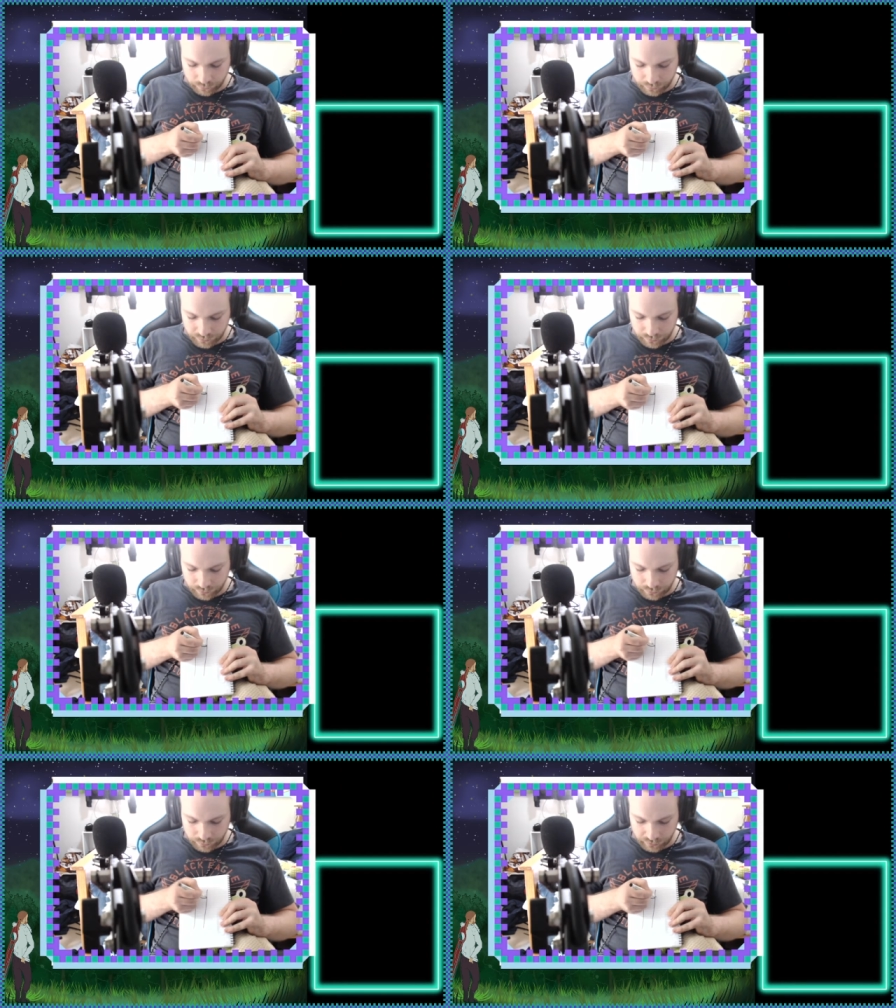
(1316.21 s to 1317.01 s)
the
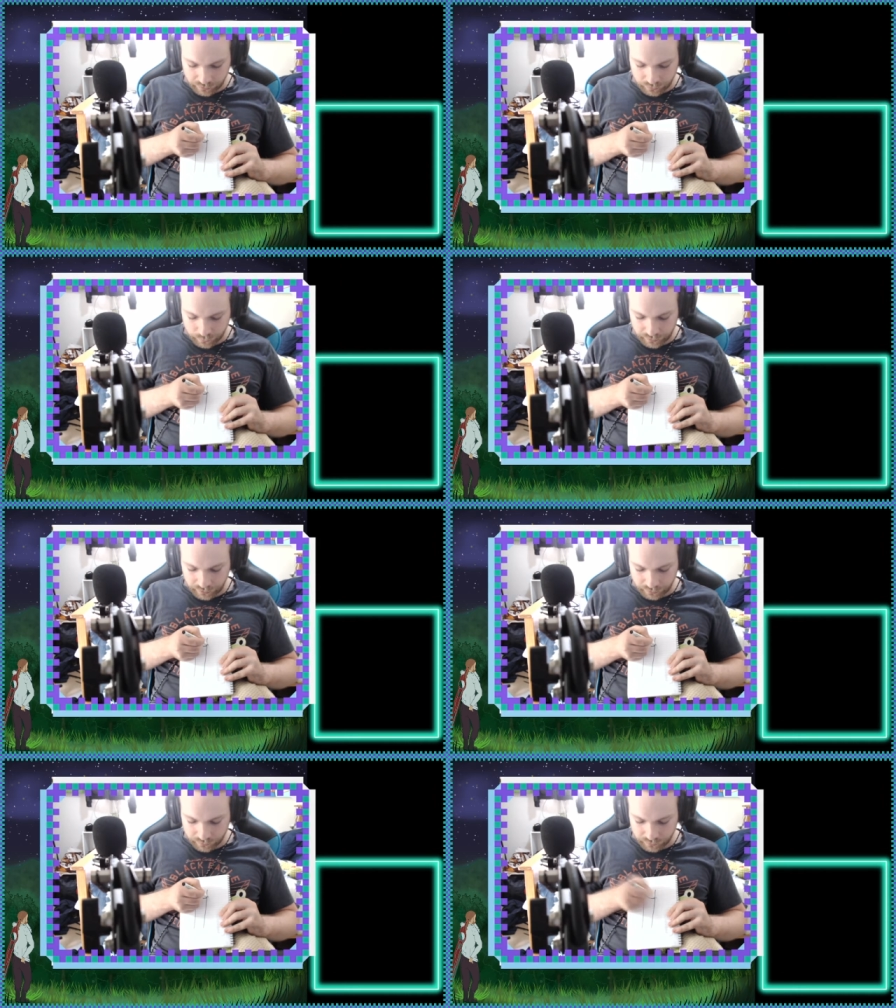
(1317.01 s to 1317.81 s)
material and coming
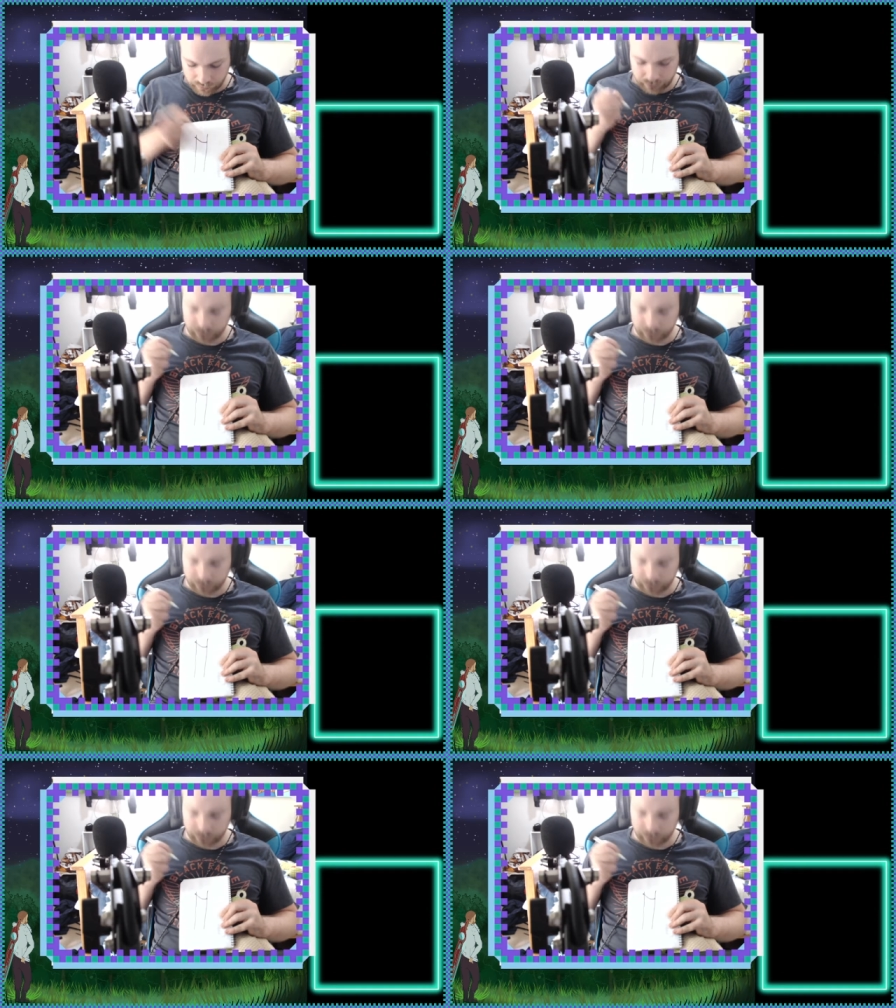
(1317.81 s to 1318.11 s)
out here.